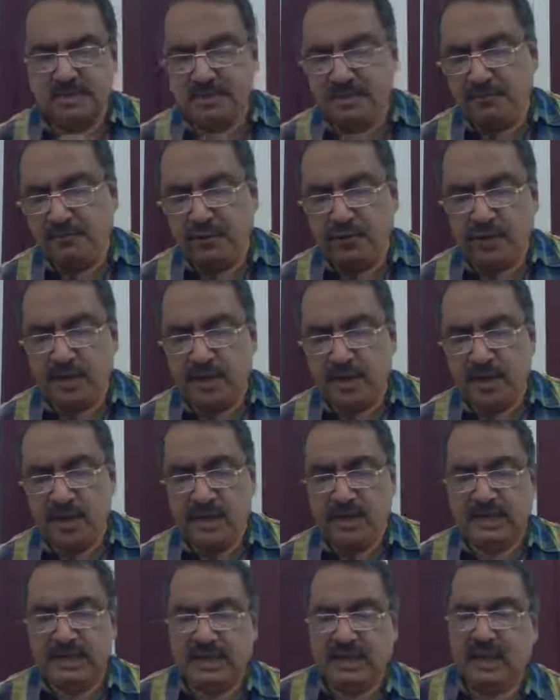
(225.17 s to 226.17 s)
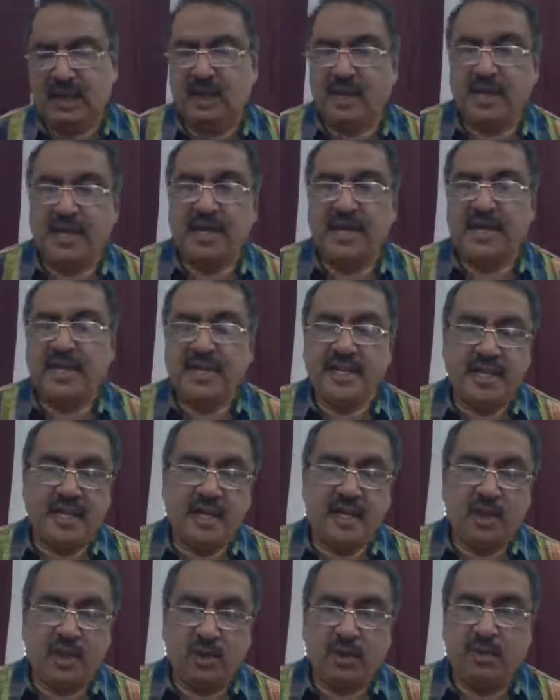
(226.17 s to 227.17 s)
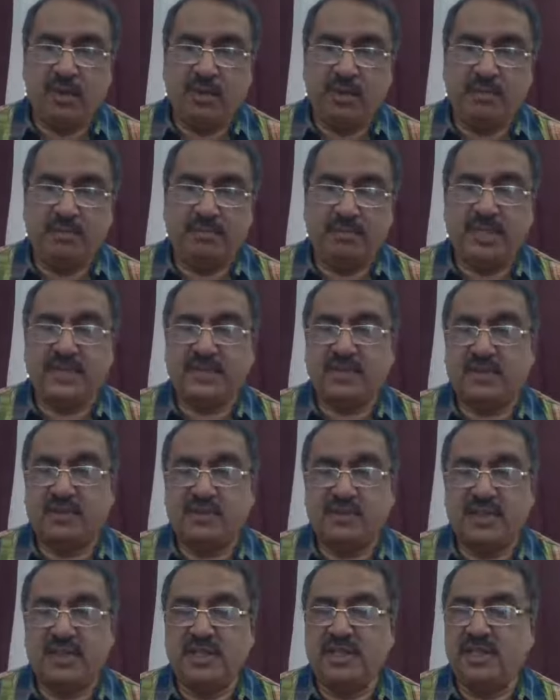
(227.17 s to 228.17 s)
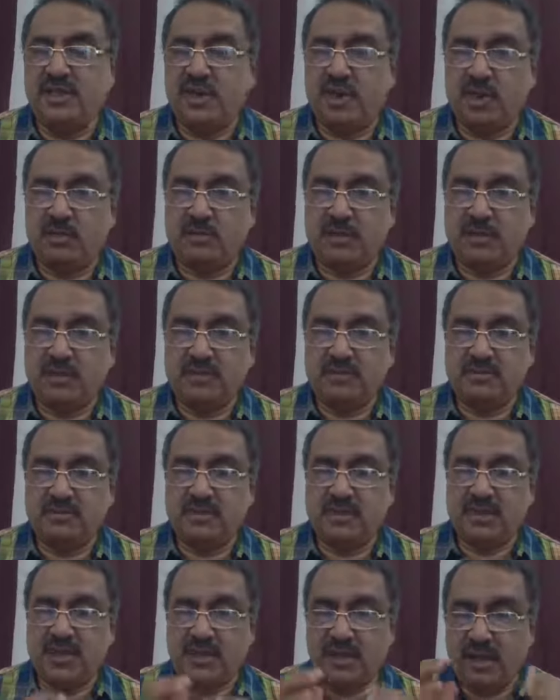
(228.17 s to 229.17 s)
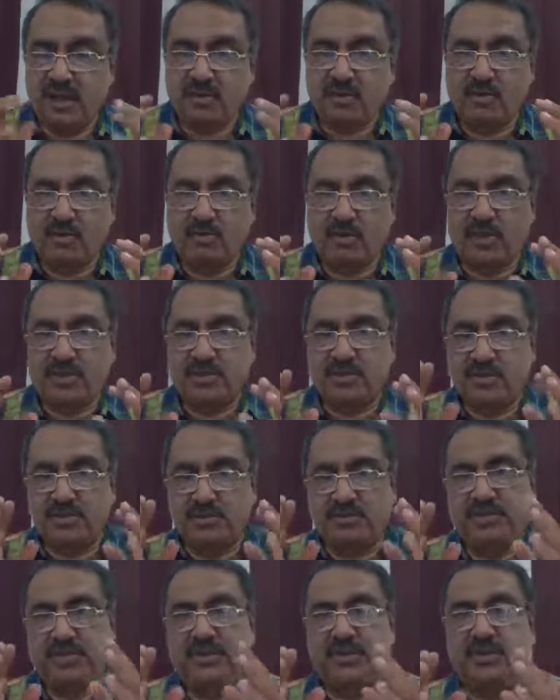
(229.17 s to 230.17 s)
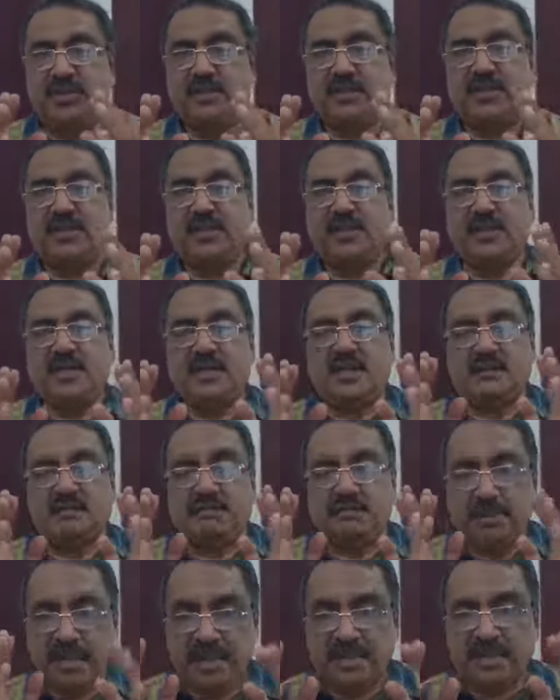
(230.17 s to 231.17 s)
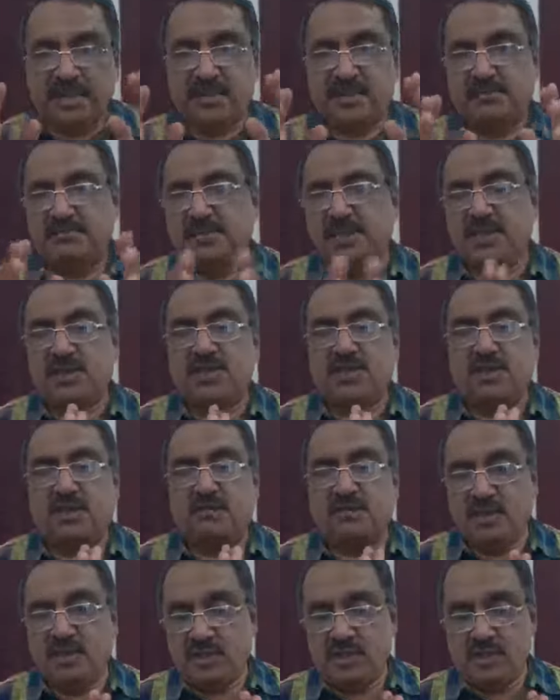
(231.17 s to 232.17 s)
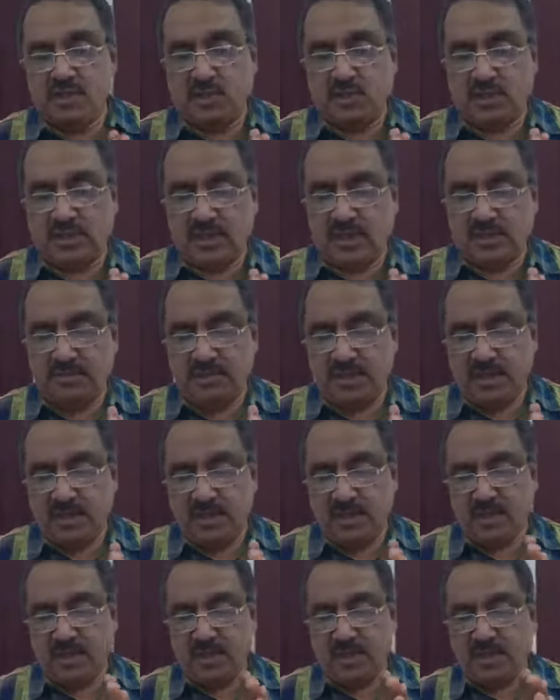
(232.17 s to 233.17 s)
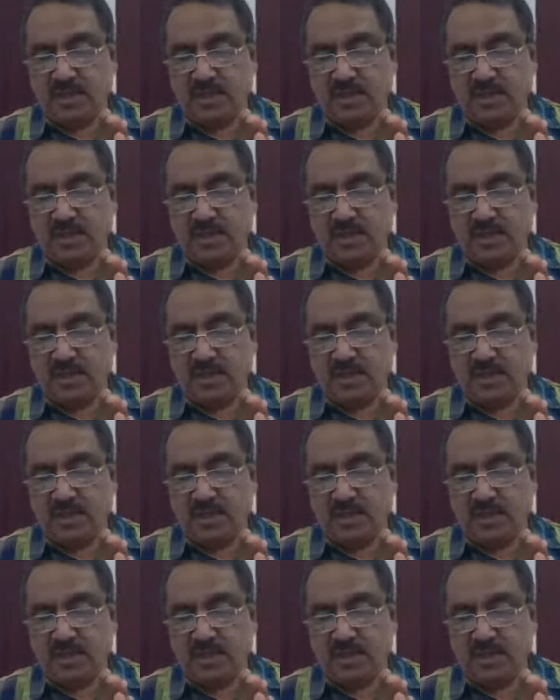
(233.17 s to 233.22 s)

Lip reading: before lending a loan based on the document. So the document should be the base based on which loans have been